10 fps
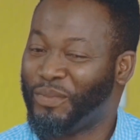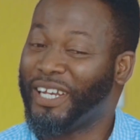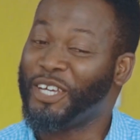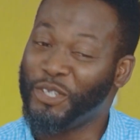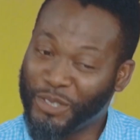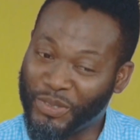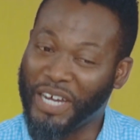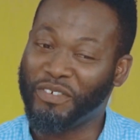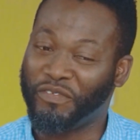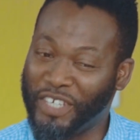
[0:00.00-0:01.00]
Well, I used
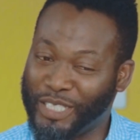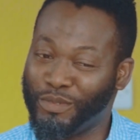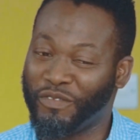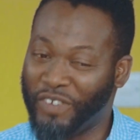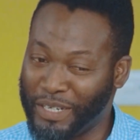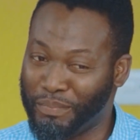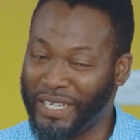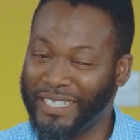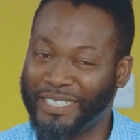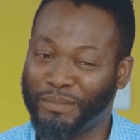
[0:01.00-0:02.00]
to have a Facebook
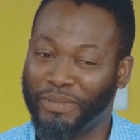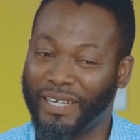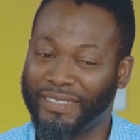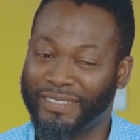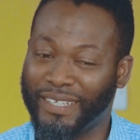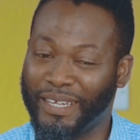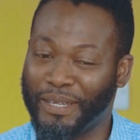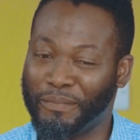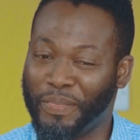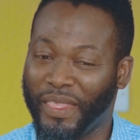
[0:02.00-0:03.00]
fan page, but
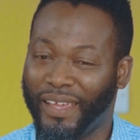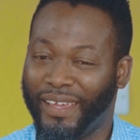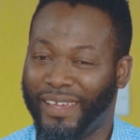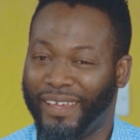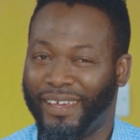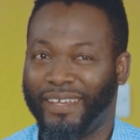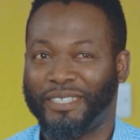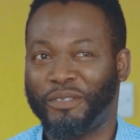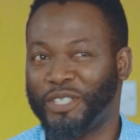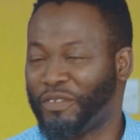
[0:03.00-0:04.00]

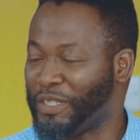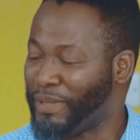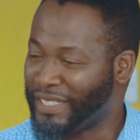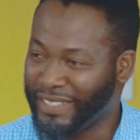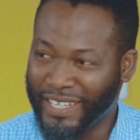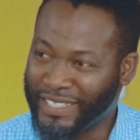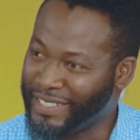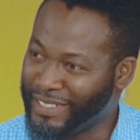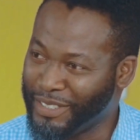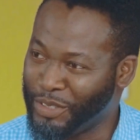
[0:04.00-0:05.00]
series of
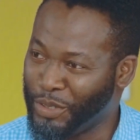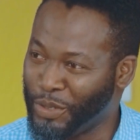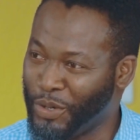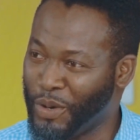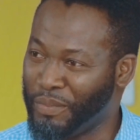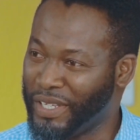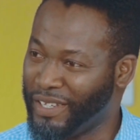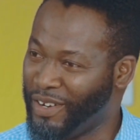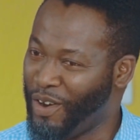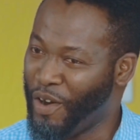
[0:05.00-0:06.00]
impersonations, got
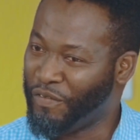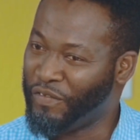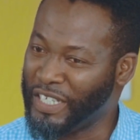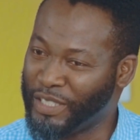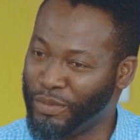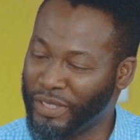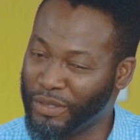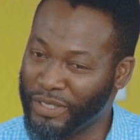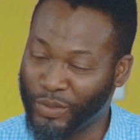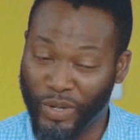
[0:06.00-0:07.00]
me off
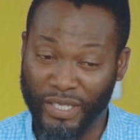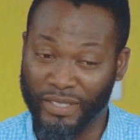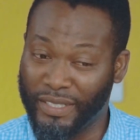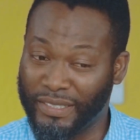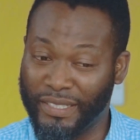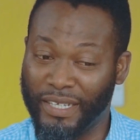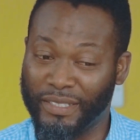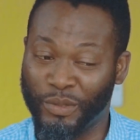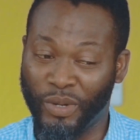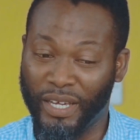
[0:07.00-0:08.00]
Facebook. There was one
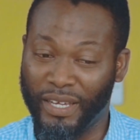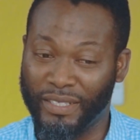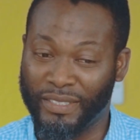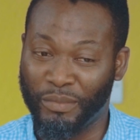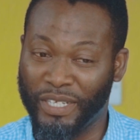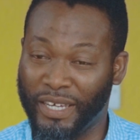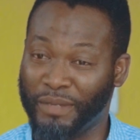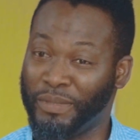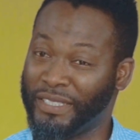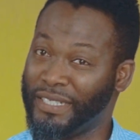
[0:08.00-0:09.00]
incident where somebody
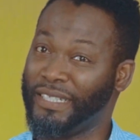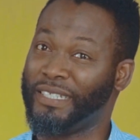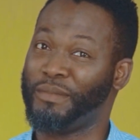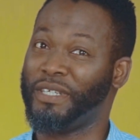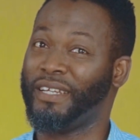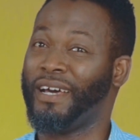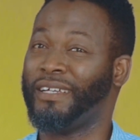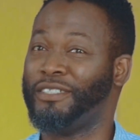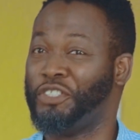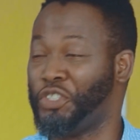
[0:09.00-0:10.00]
had impersonated me
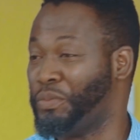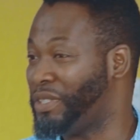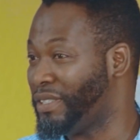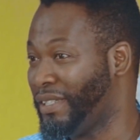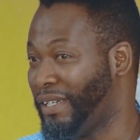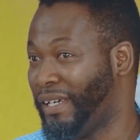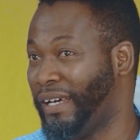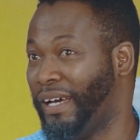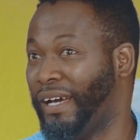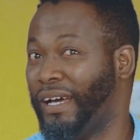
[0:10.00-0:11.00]
and I duped
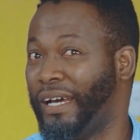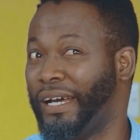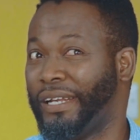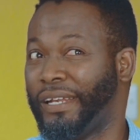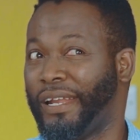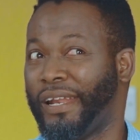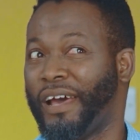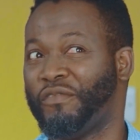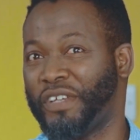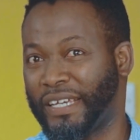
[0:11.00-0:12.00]

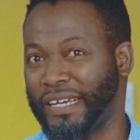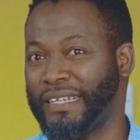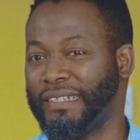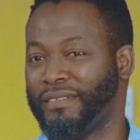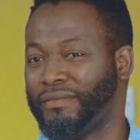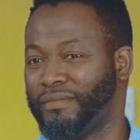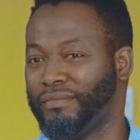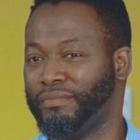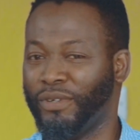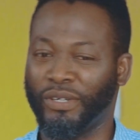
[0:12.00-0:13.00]
an
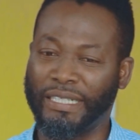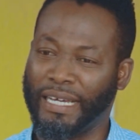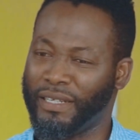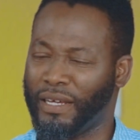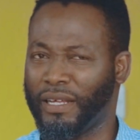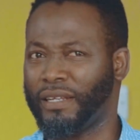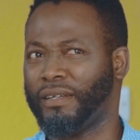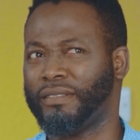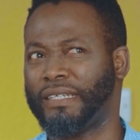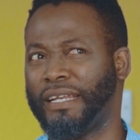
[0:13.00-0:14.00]
African-born,
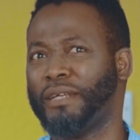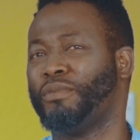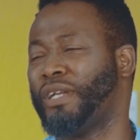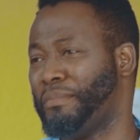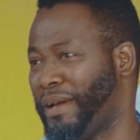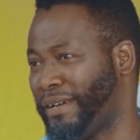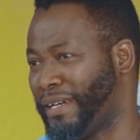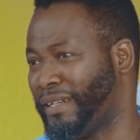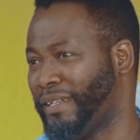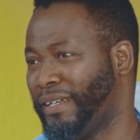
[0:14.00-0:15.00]
Ghanaian-born
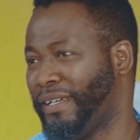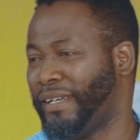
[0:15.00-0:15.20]
American.